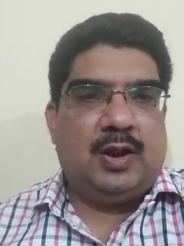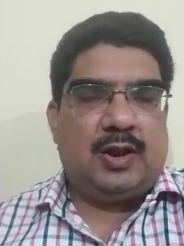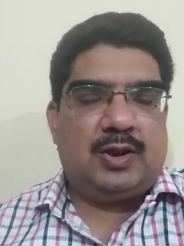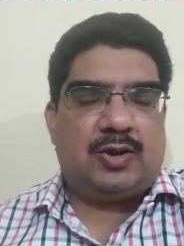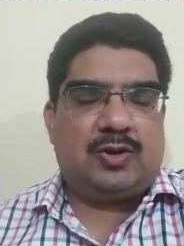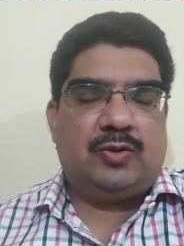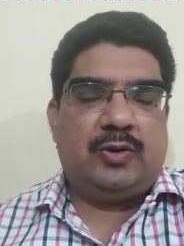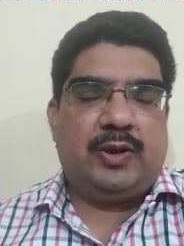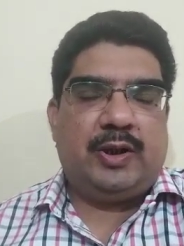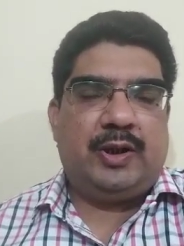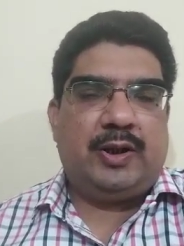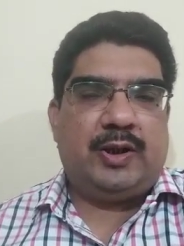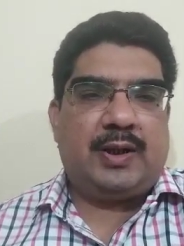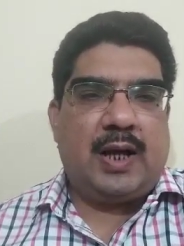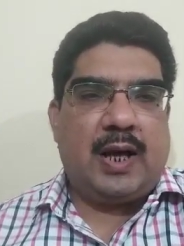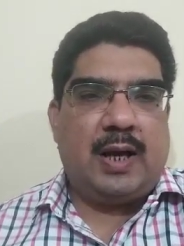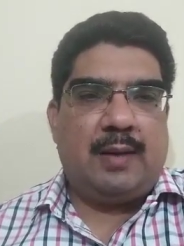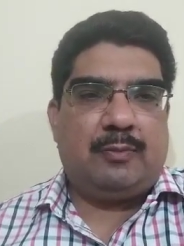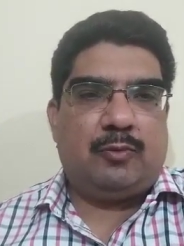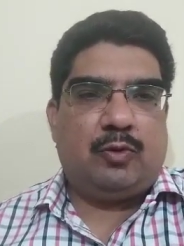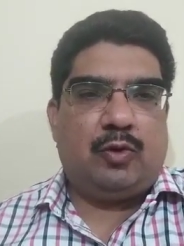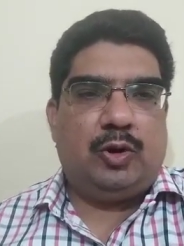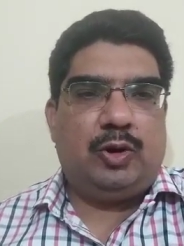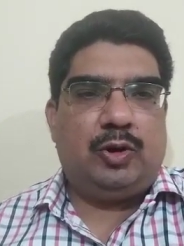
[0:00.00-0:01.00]
Student, I
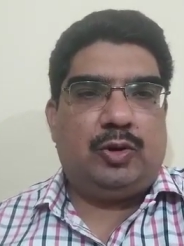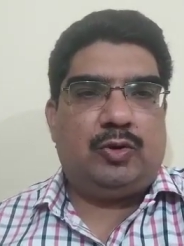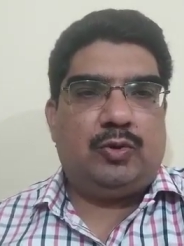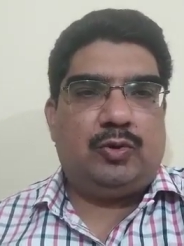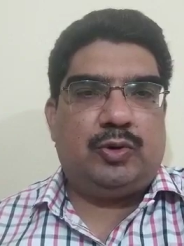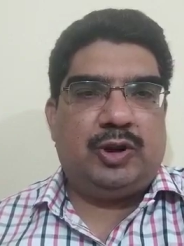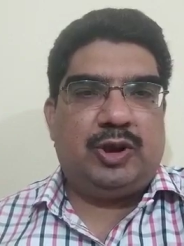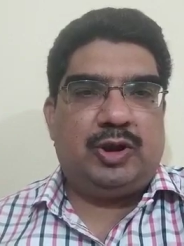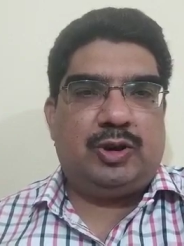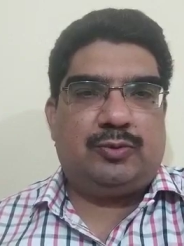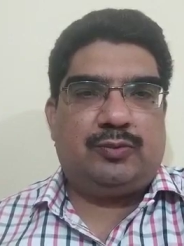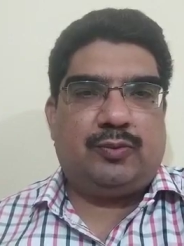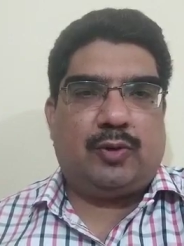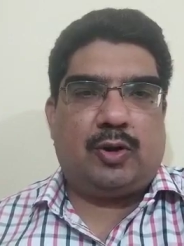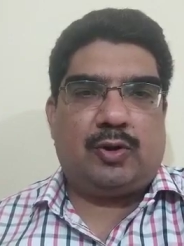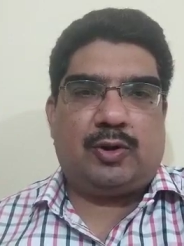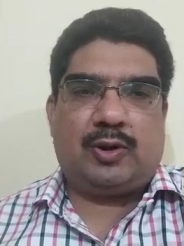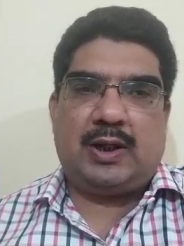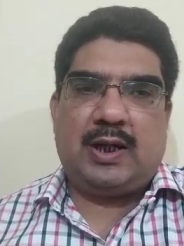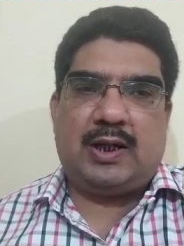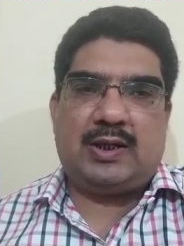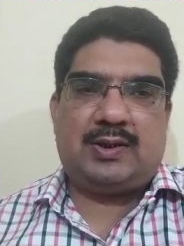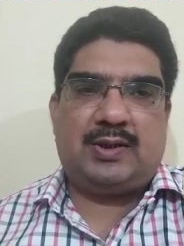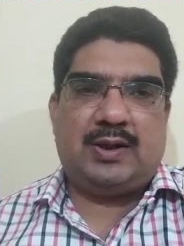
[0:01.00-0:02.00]
am going to teach
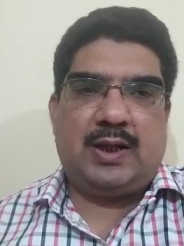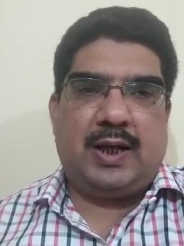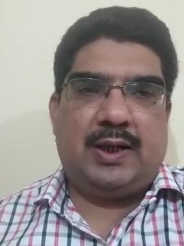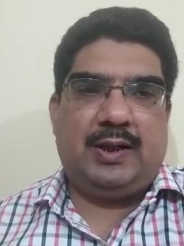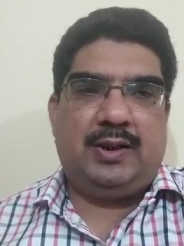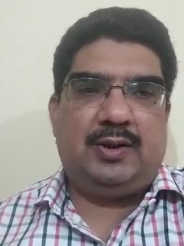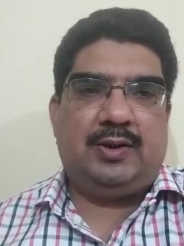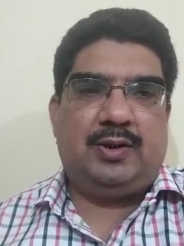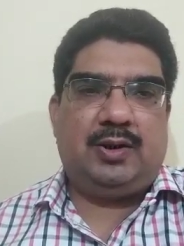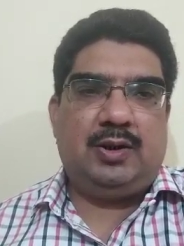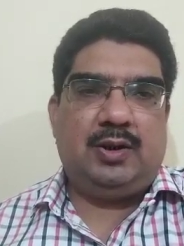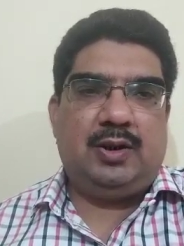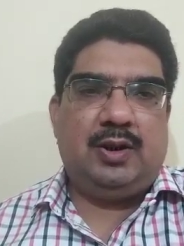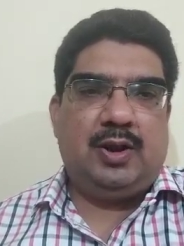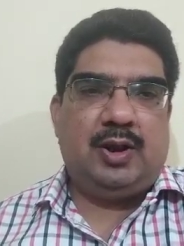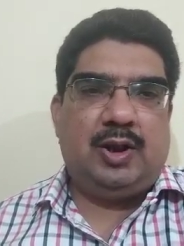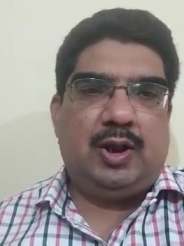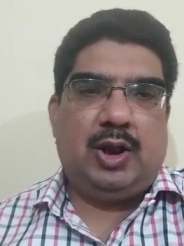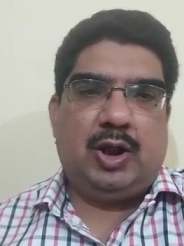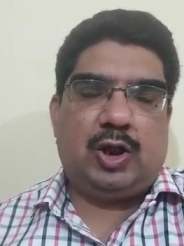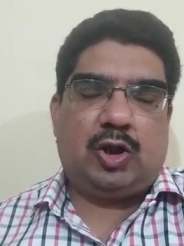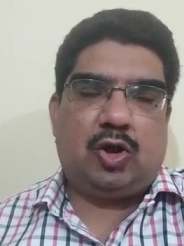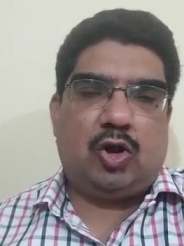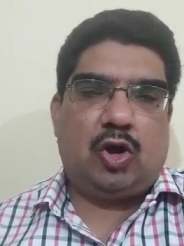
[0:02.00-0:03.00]
for class ninth
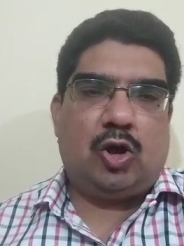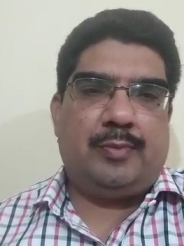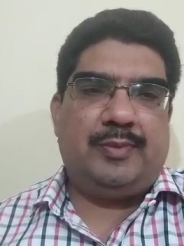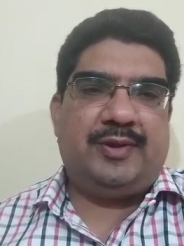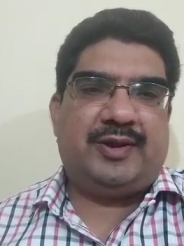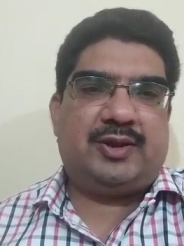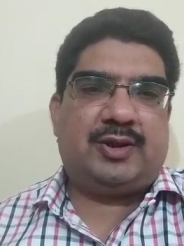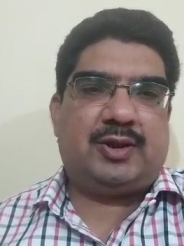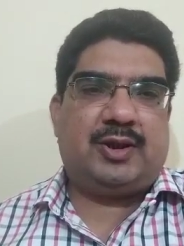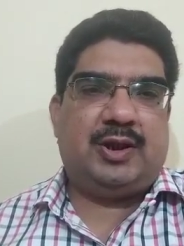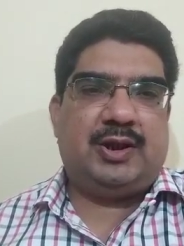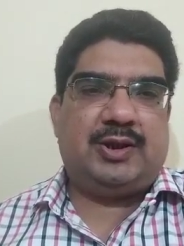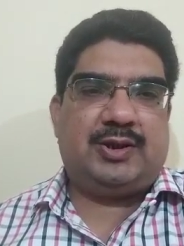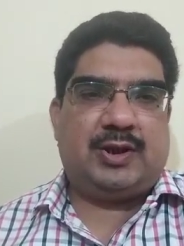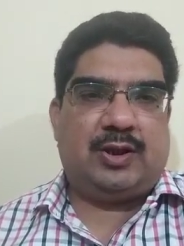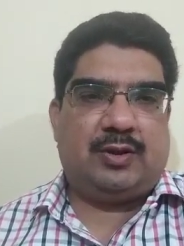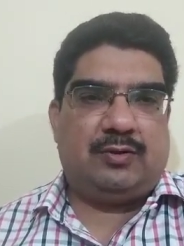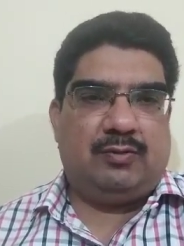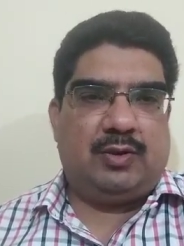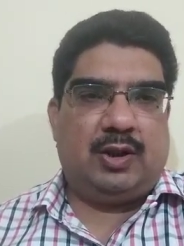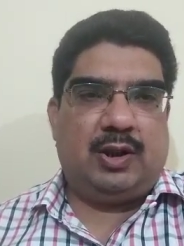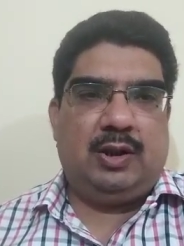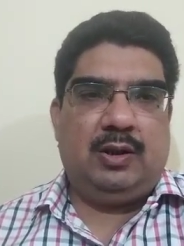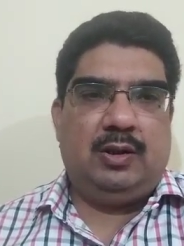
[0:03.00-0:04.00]
Economics
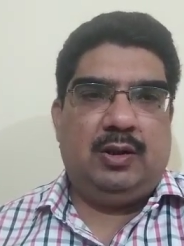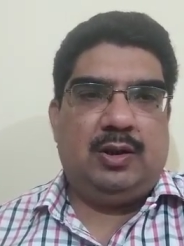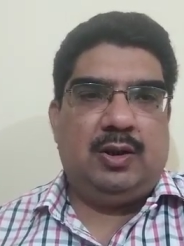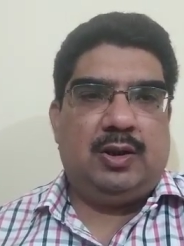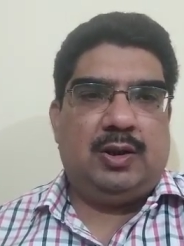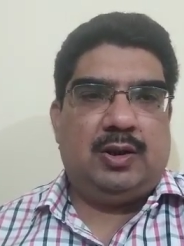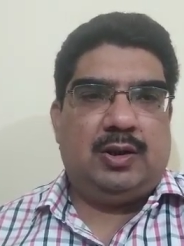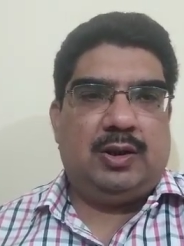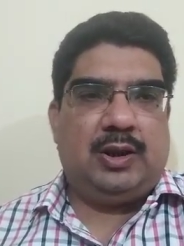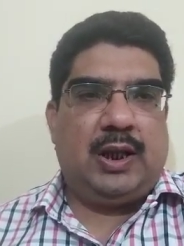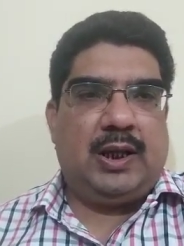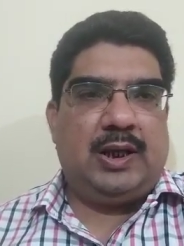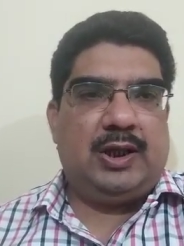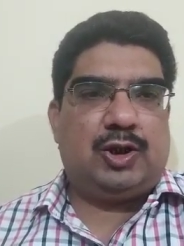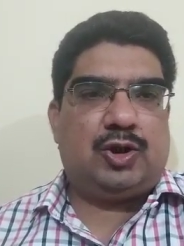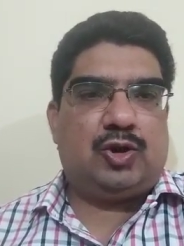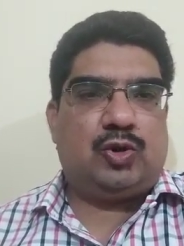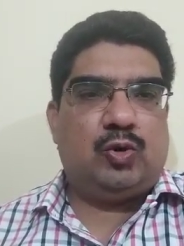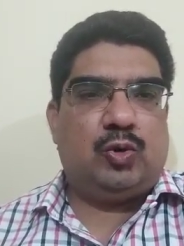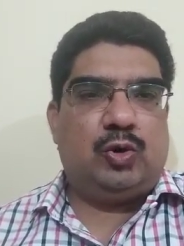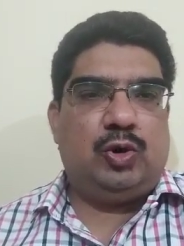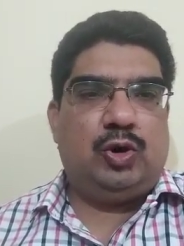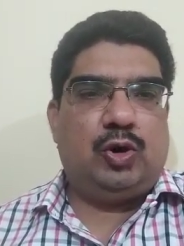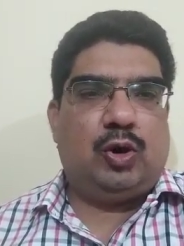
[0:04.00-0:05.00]
Lesson 1, the
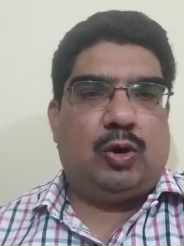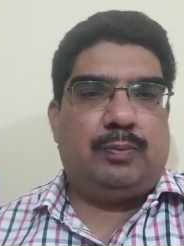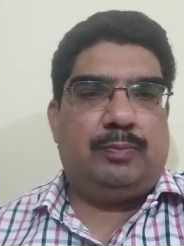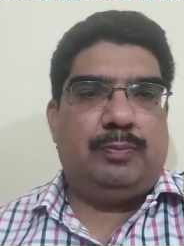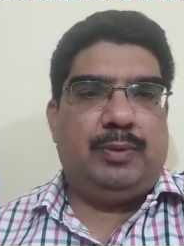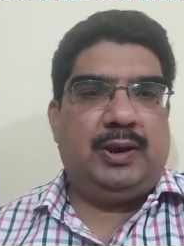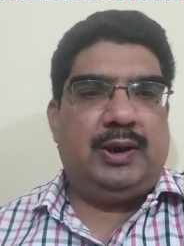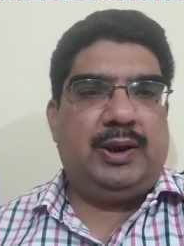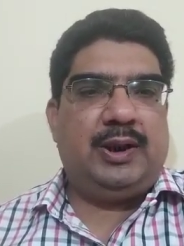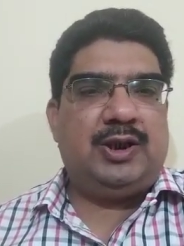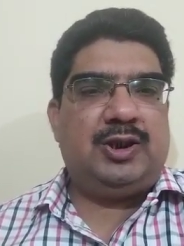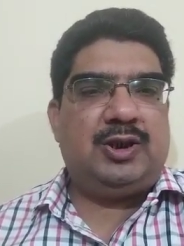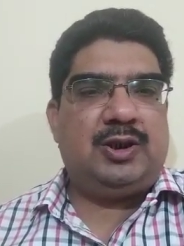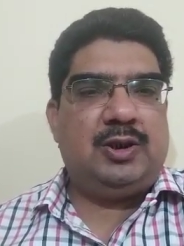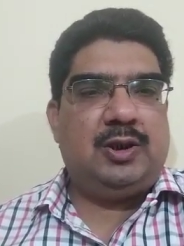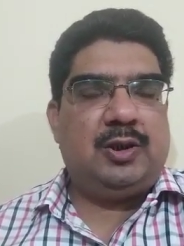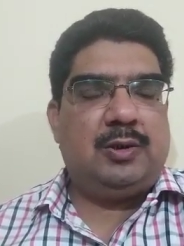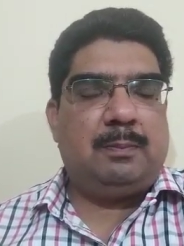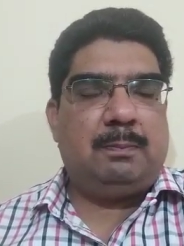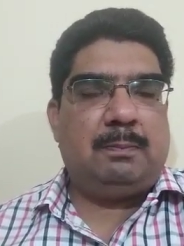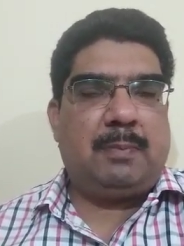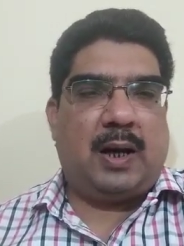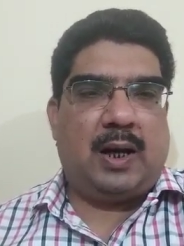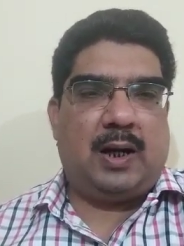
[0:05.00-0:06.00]
story of village
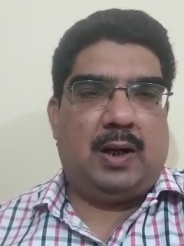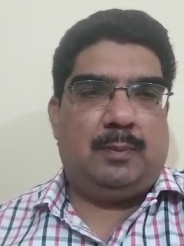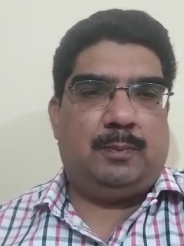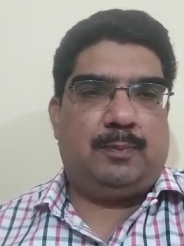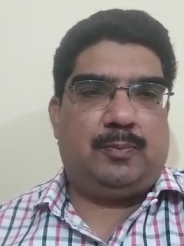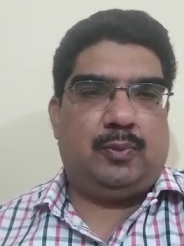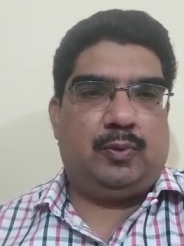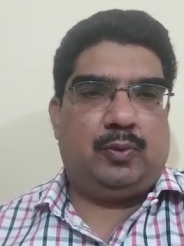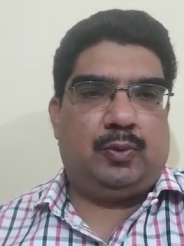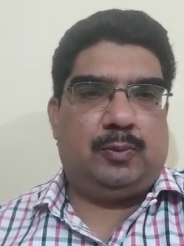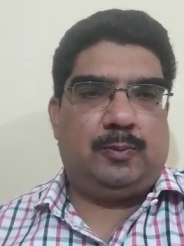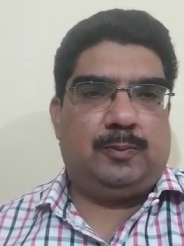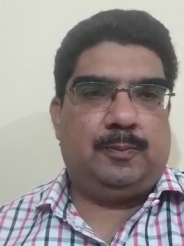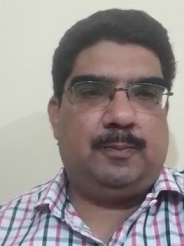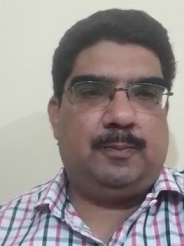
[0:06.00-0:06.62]
Palampur.